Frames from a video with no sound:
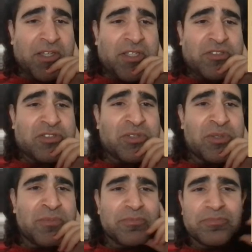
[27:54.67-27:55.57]

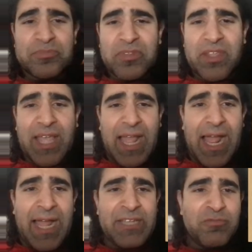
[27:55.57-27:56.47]
So
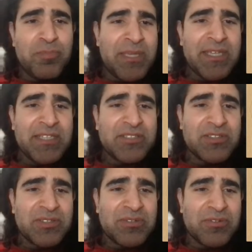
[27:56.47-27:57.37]
I've bid
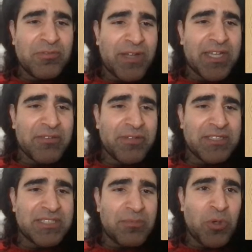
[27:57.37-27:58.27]
5,
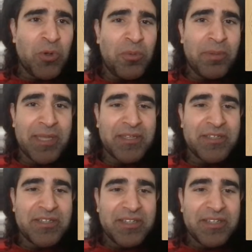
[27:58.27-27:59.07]
and I'm hoping